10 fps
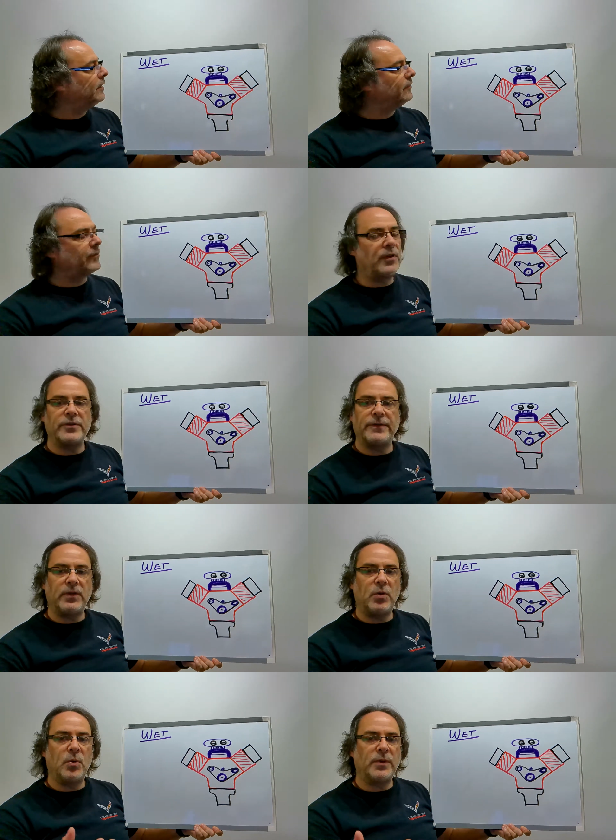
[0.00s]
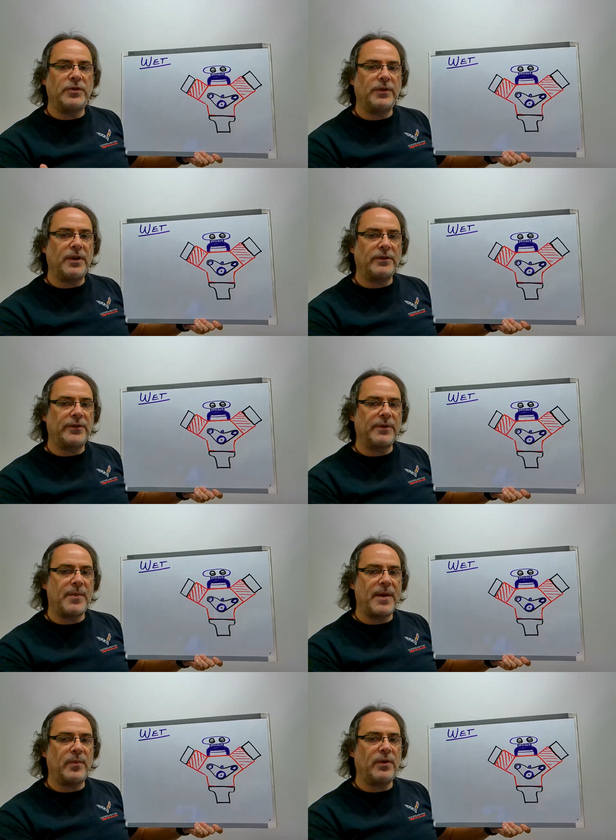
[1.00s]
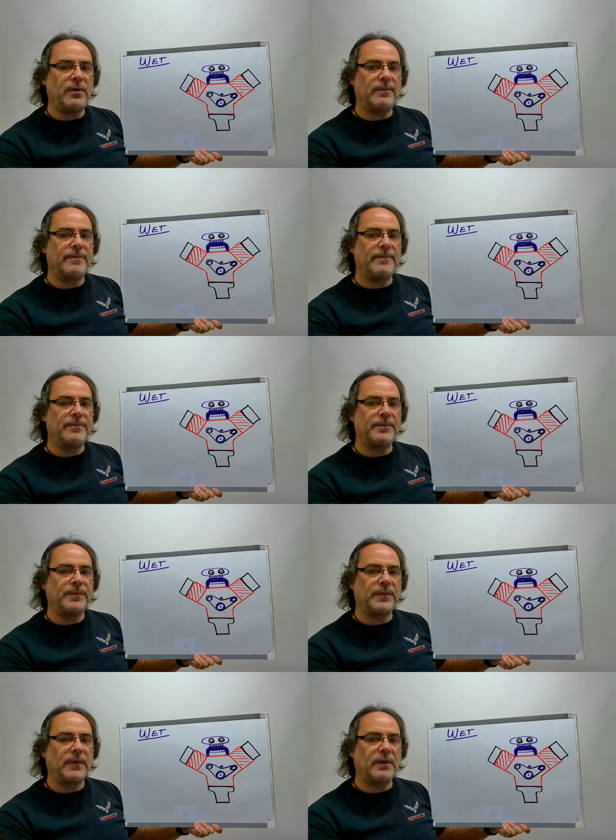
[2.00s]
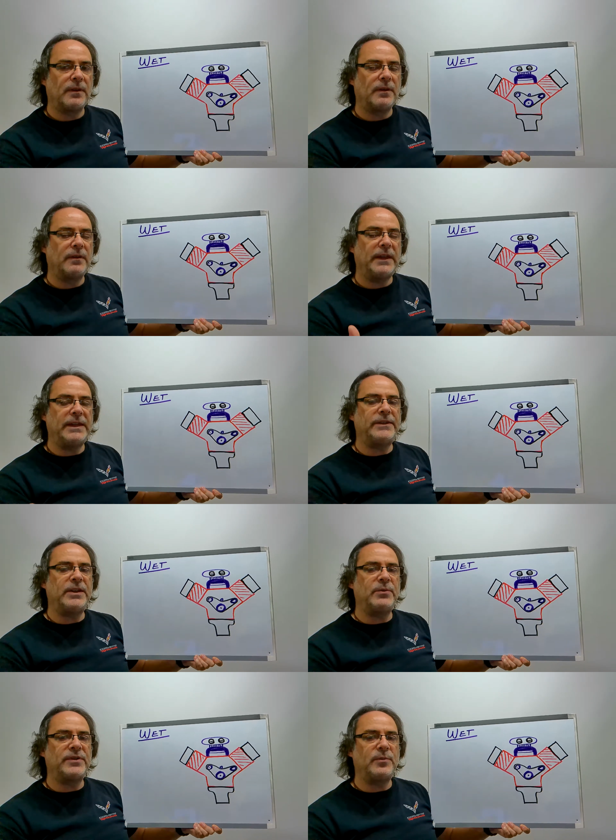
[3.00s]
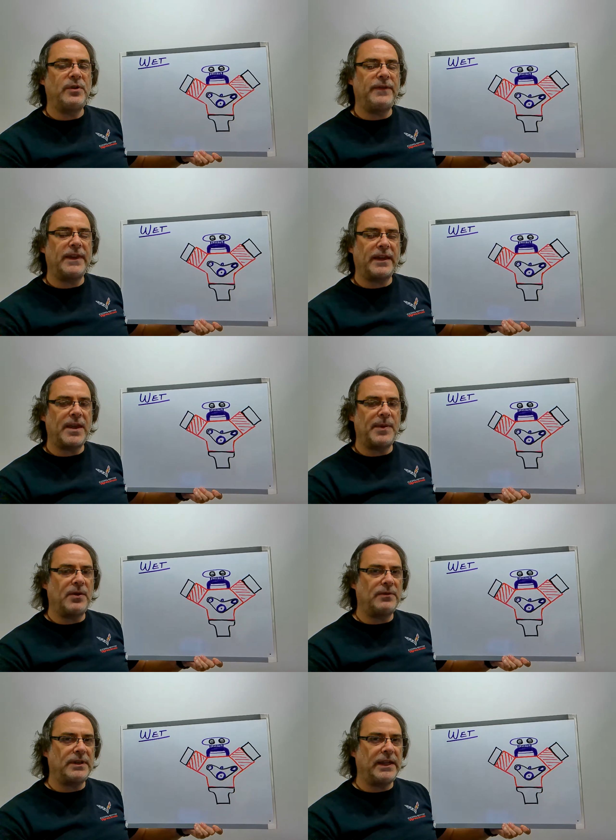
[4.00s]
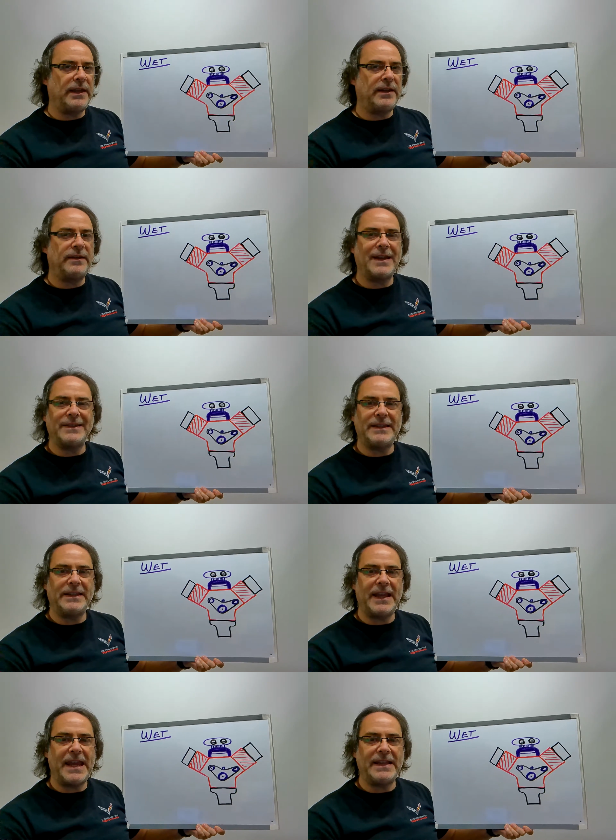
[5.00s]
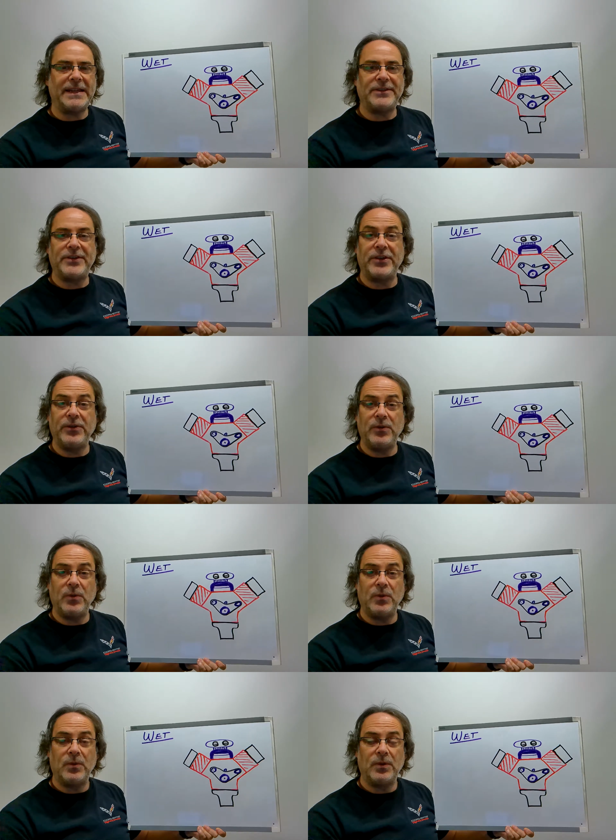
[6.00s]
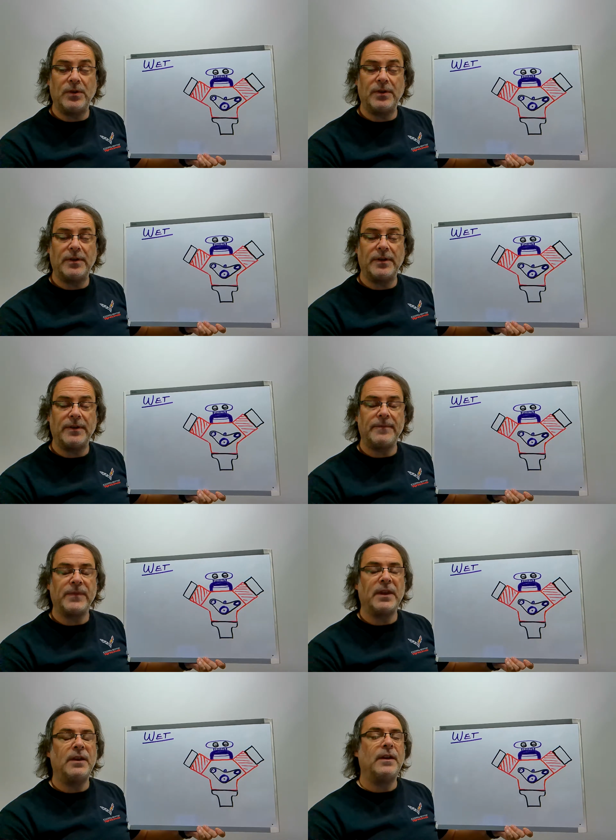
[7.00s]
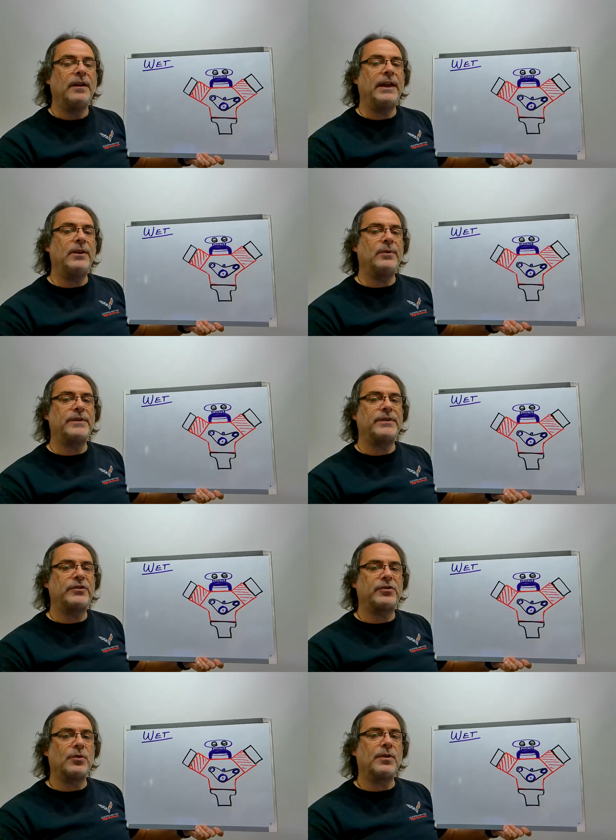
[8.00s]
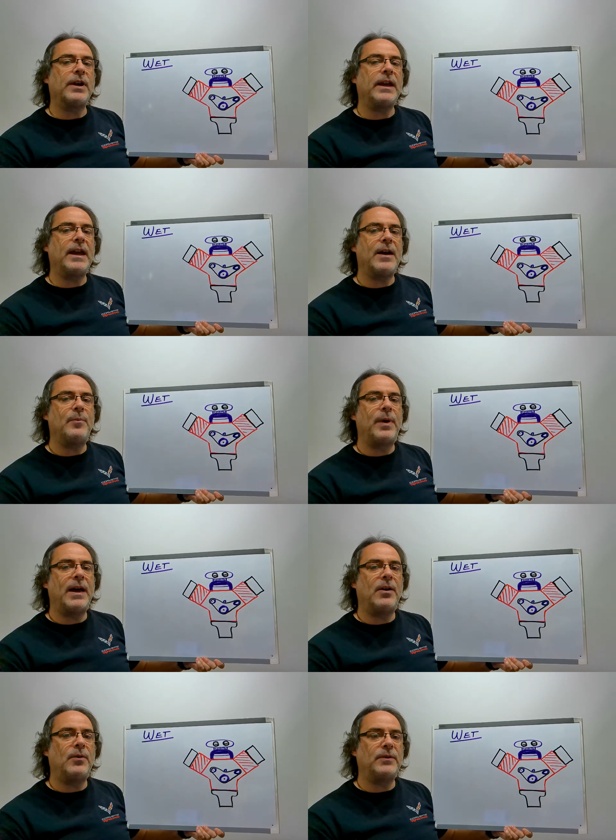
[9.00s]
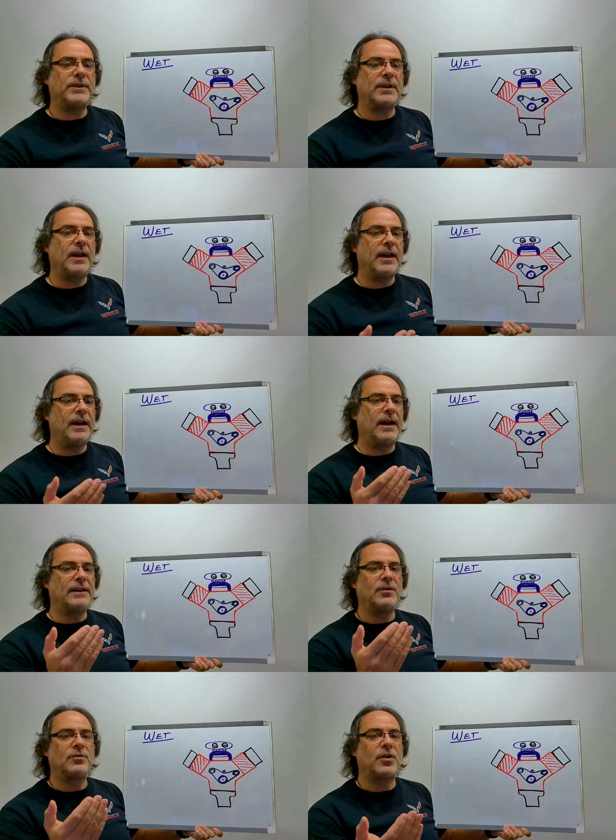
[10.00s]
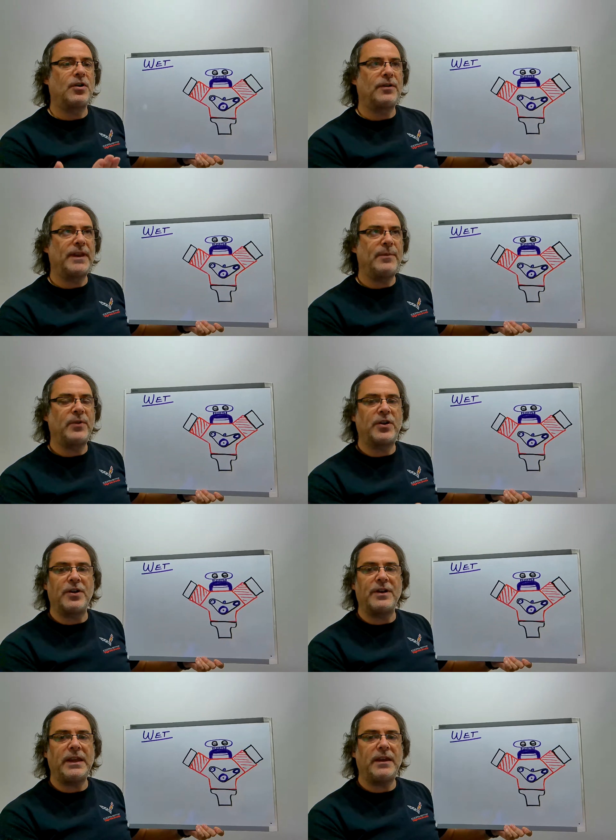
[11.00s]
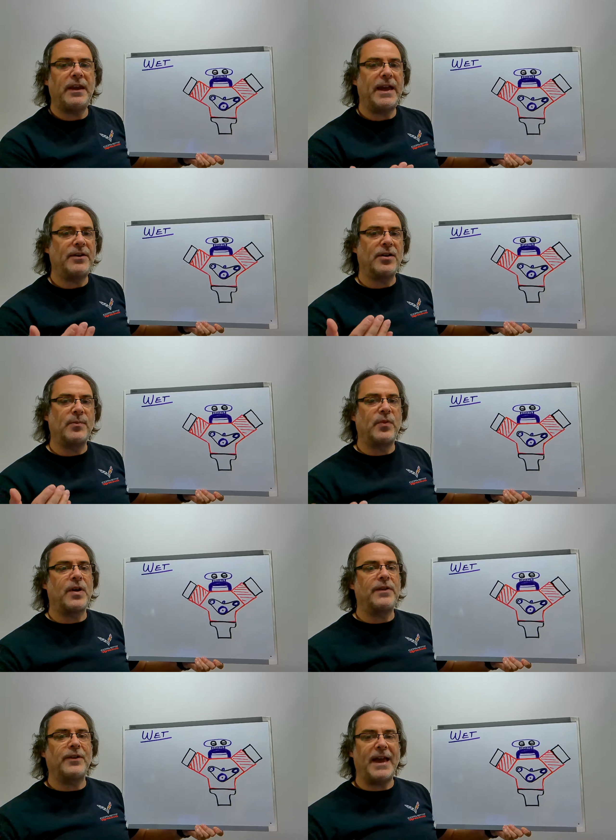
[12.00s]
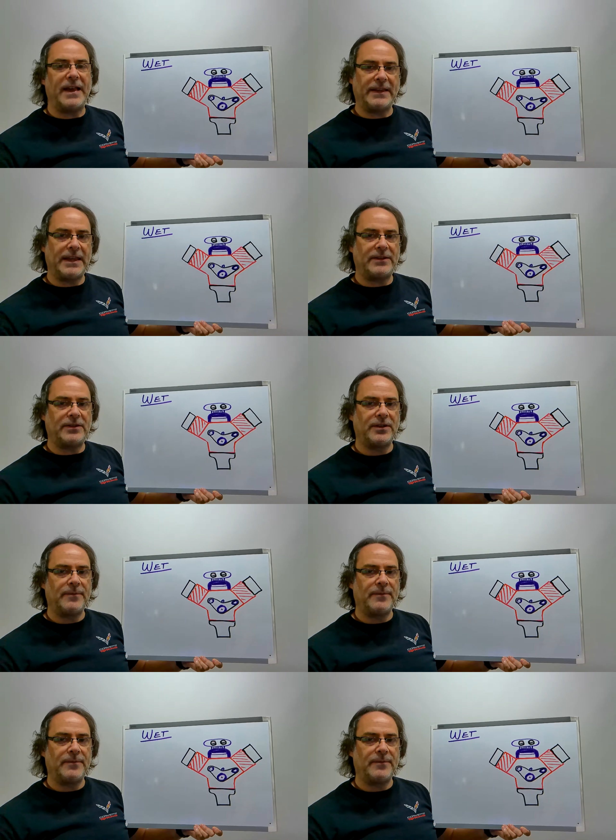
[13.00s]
For those of you who are too young to remember, E.T. was a movie that came out in 1982. It was a story about a little girl named Gertie and her brother Elliot,